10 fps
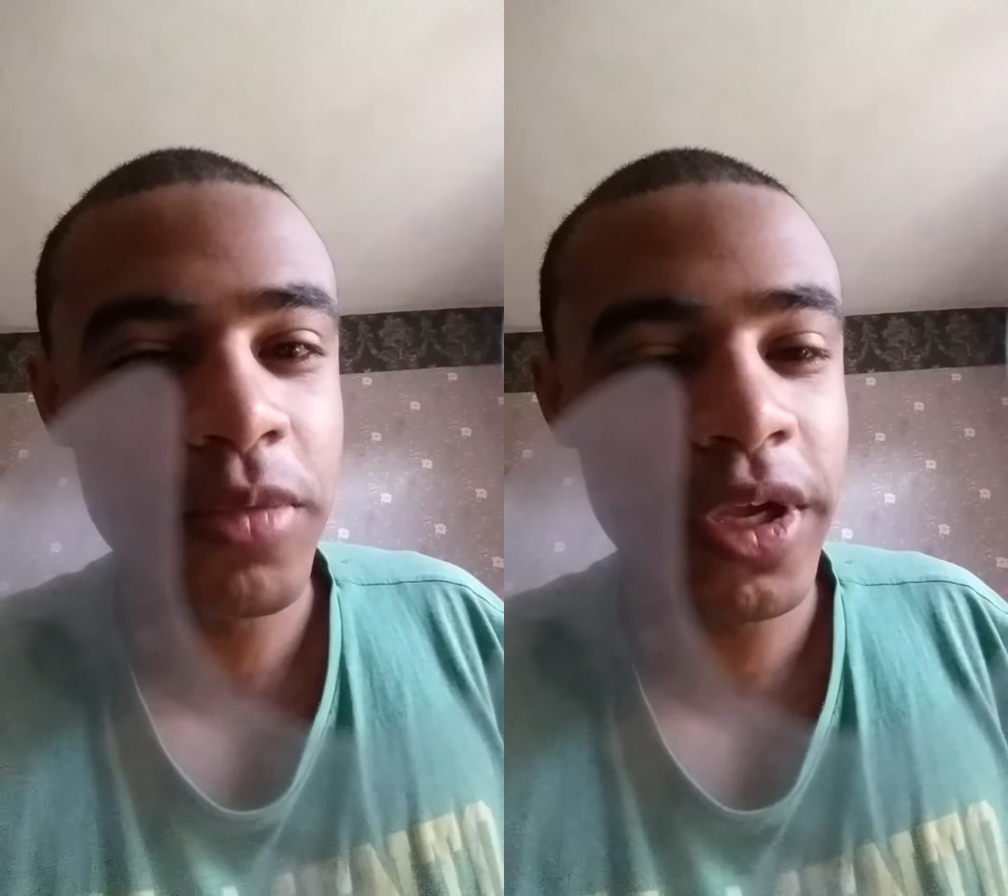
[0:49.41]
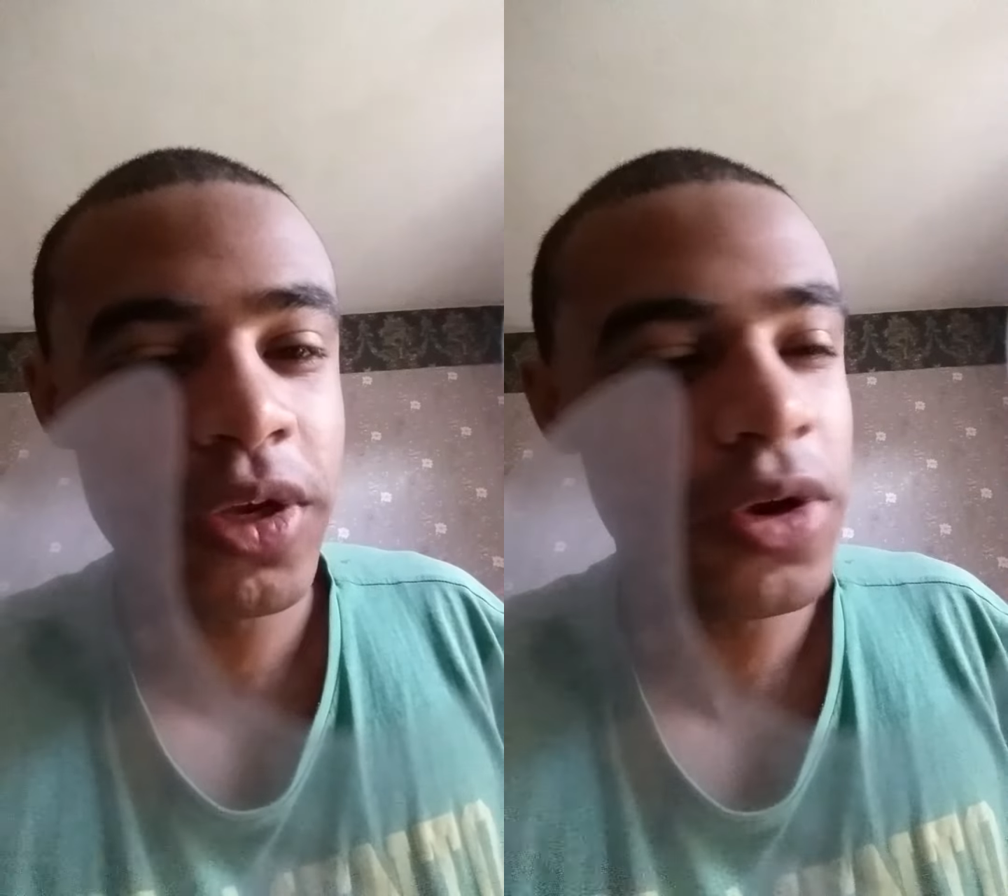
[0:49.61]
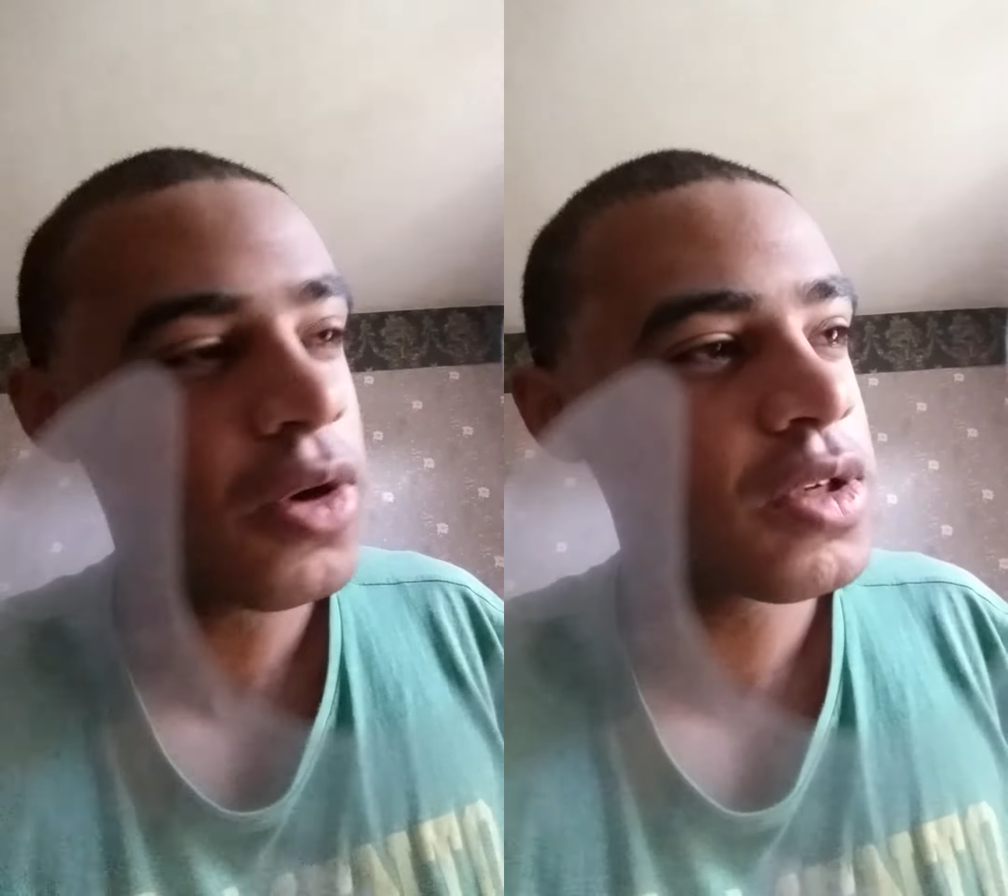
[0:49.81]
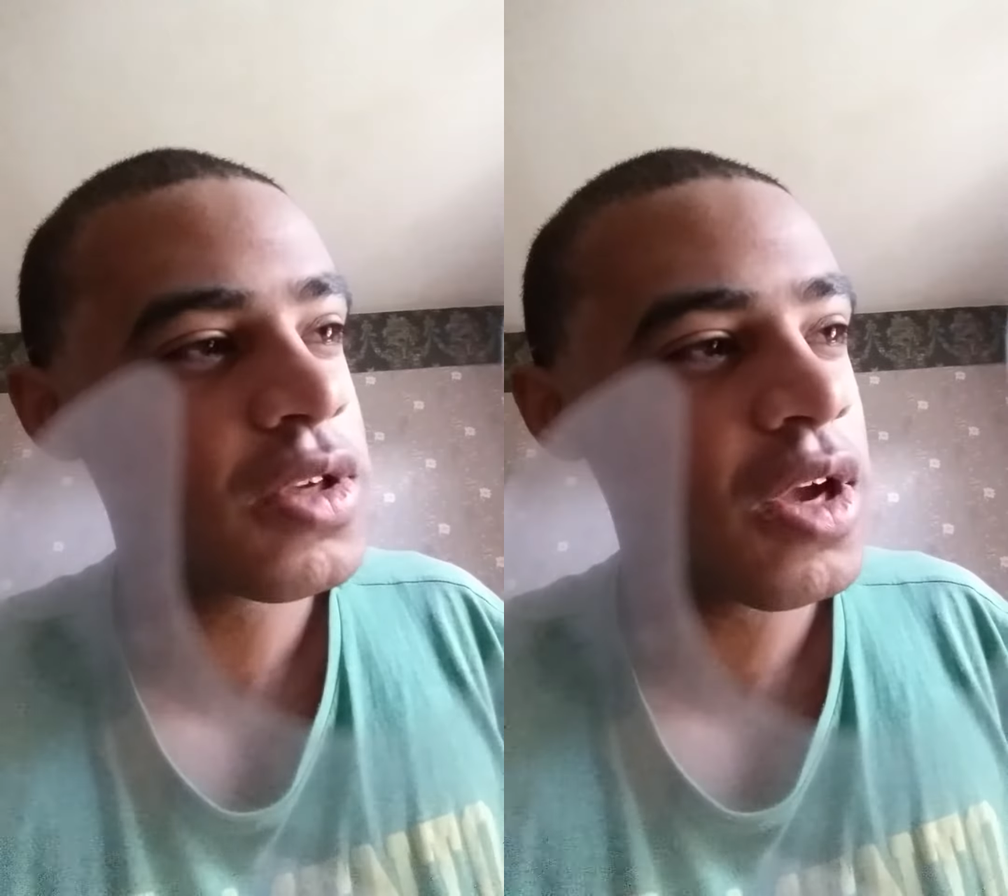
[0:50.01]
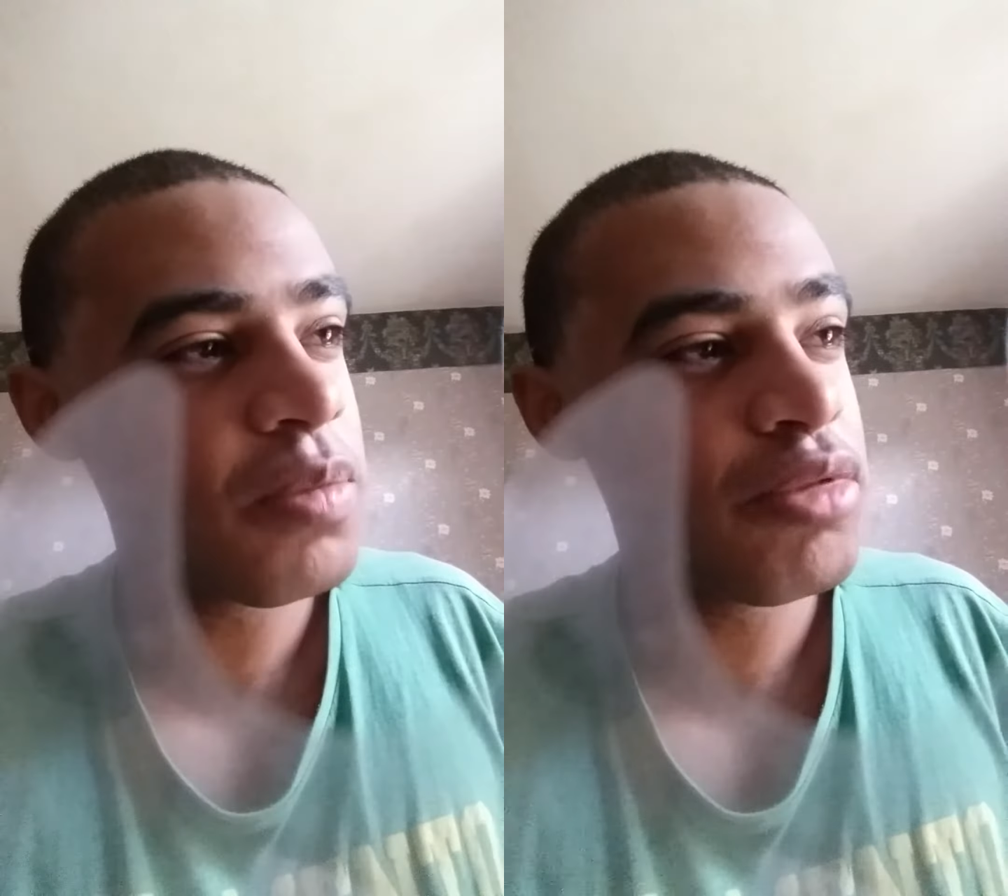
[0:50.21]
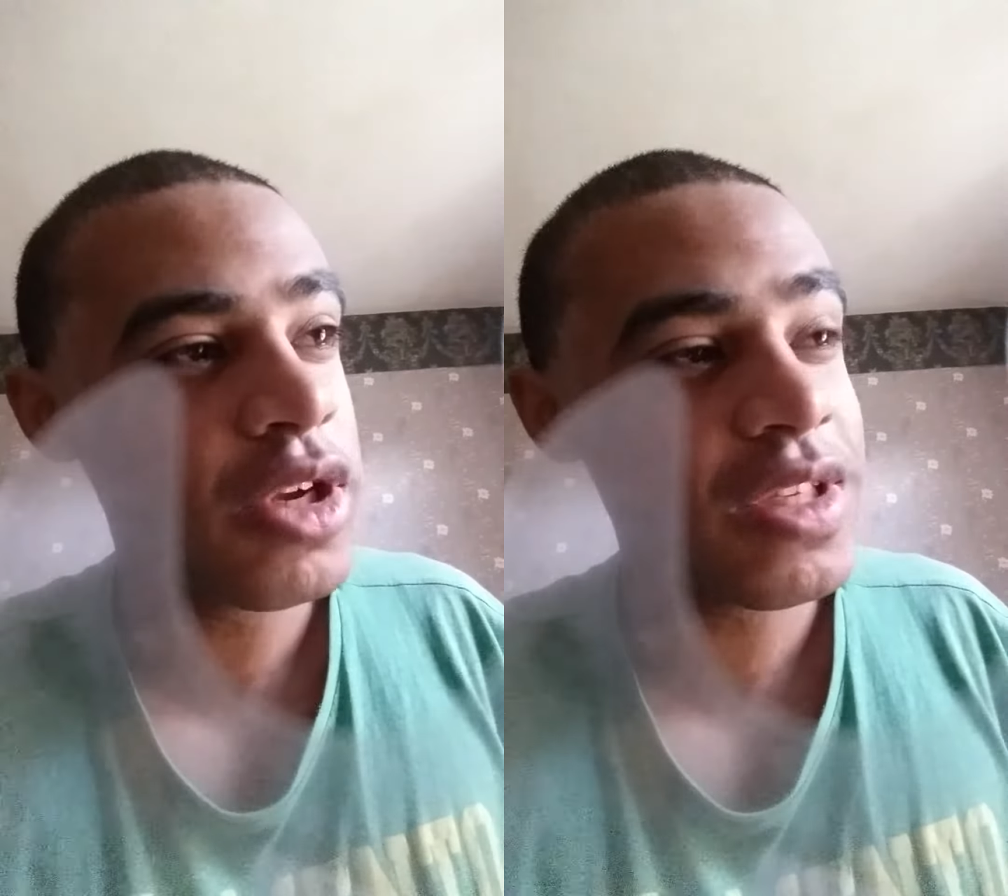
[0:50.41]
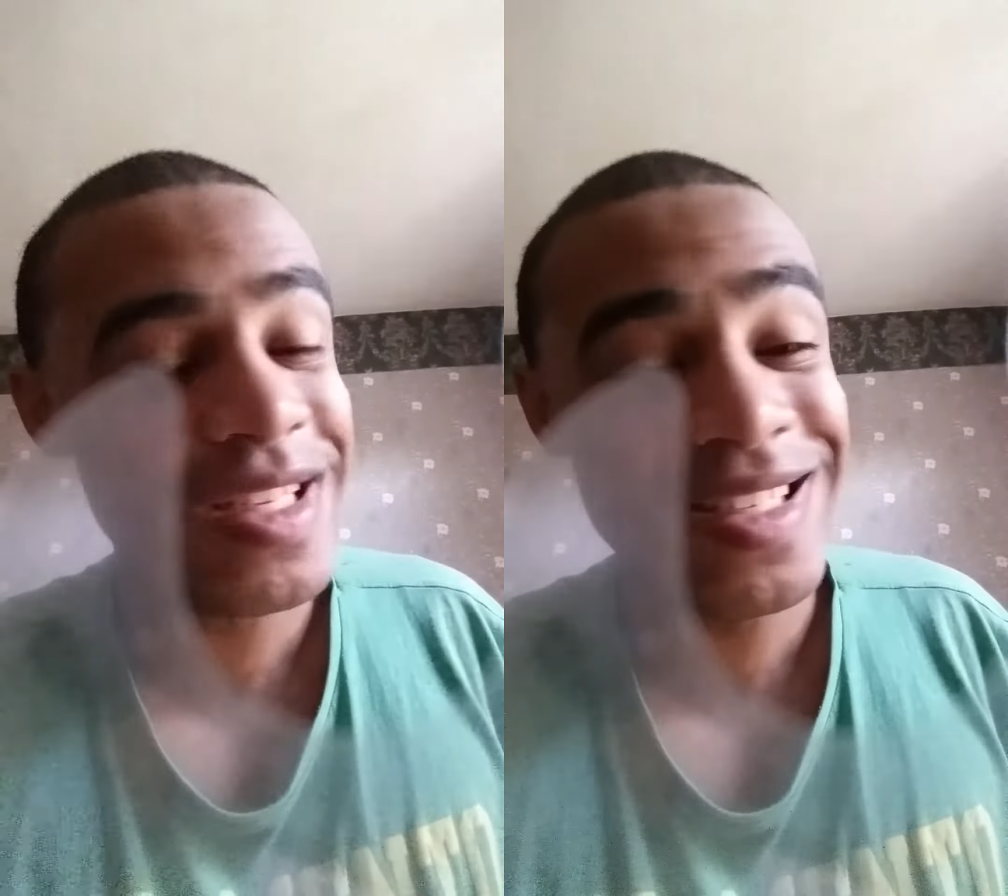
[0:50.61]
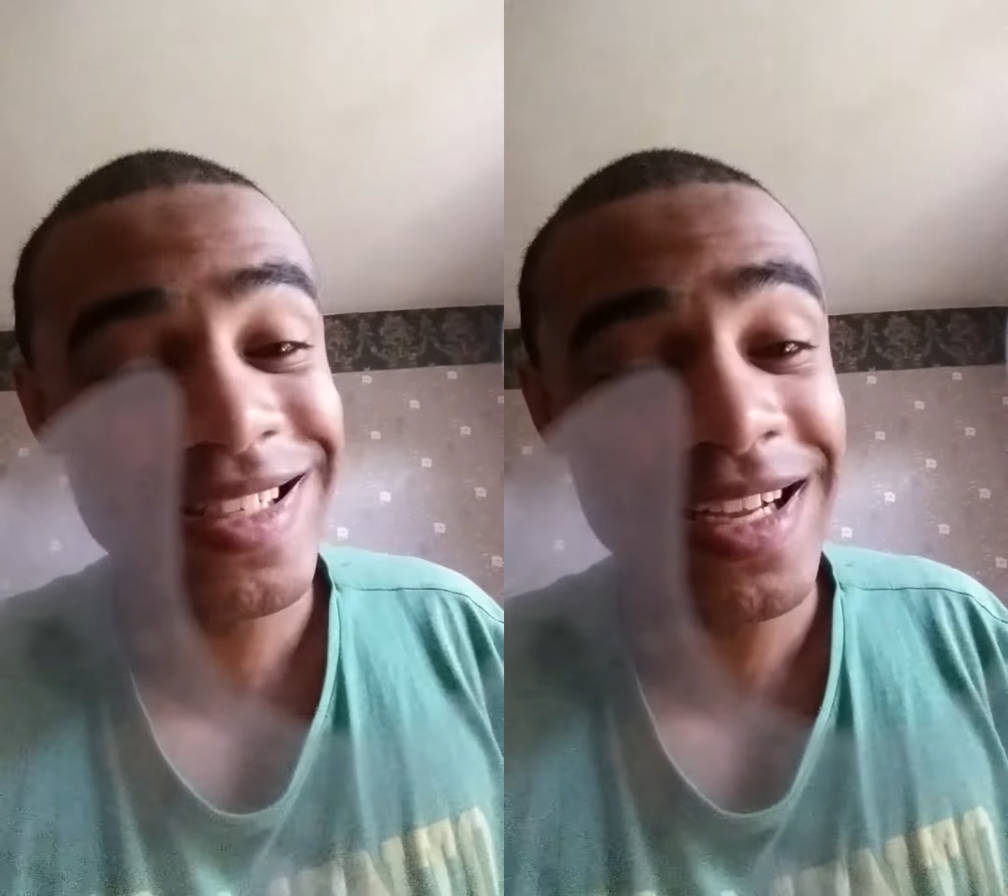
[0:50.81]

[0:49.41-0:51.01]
Because a prison